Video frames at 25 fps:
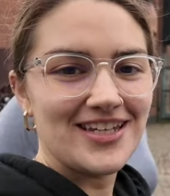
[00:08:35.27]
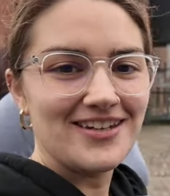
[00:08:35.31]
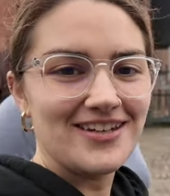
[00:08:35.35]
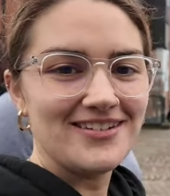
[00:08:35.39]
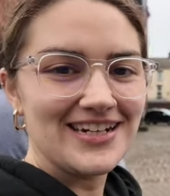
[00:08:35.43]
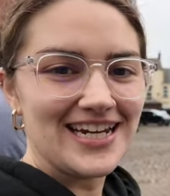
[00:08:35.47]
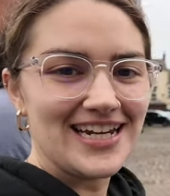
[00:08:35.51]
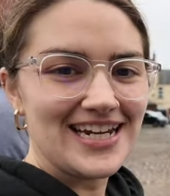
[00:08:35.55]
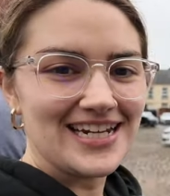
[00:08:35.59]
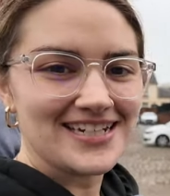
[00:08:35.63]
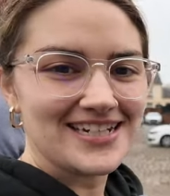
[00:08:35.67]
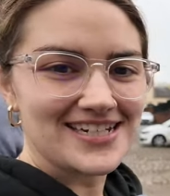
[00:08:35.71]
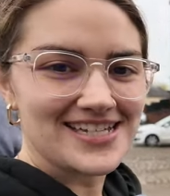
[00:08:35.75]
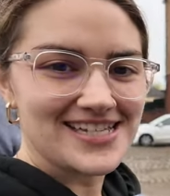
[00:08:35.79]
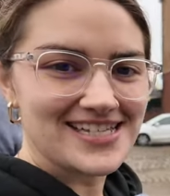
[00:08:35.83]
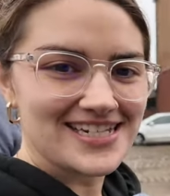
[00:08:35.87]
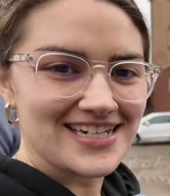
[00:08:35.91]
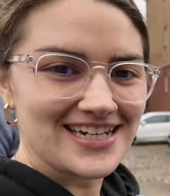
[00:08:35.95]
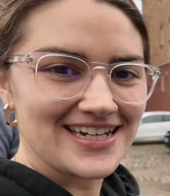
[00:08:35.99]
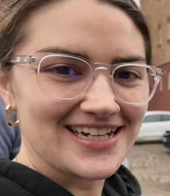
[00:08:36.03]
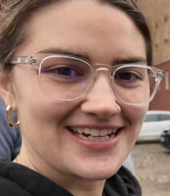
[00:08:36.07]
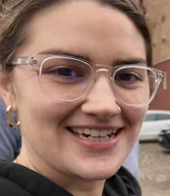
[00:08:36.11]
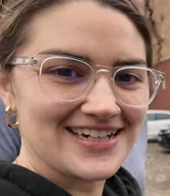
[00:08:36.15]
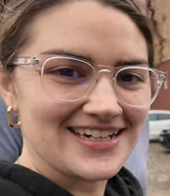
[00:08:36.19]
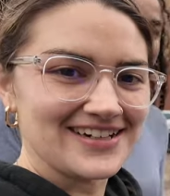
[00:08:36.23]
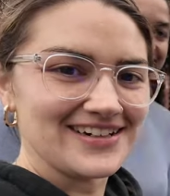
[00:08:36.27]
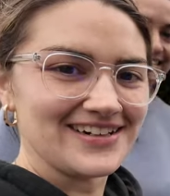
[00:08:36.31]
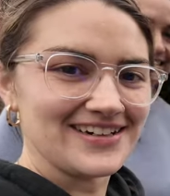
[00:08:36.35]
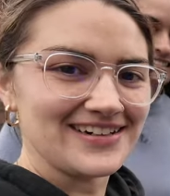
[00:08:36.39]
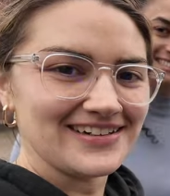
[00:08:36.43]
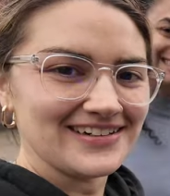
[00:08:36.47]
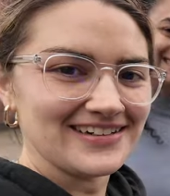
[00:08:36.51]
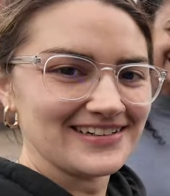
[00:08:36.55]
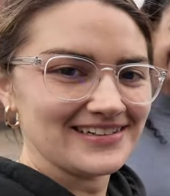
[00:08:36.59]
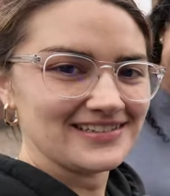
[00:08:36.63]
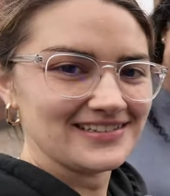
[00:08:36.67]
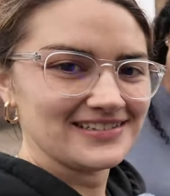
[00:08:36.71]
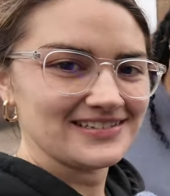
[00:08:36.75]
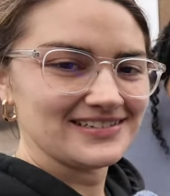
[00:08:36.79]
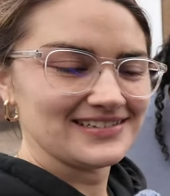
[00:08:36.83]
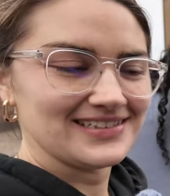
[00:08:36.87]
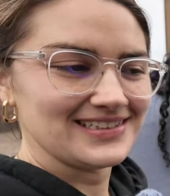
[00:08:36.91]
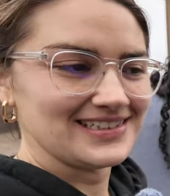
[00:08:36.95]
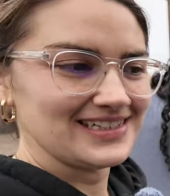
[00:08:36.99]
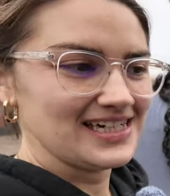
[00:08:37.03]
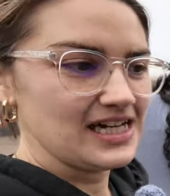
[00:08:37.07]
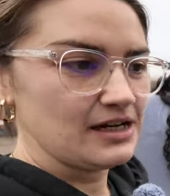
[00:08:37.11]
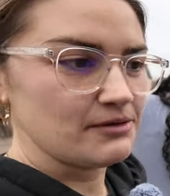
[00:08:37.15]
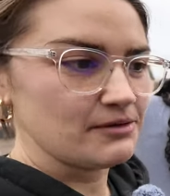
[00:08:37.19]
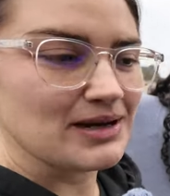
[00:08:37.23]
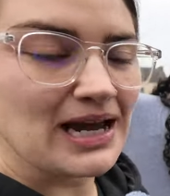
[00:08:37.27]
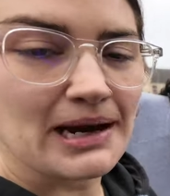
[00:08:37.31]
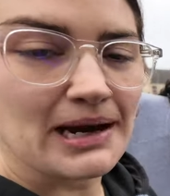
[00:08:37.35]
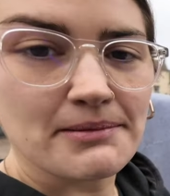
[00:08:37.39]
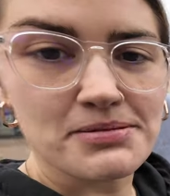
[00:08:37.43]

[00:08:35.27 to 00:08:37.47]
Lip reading: you need us to. We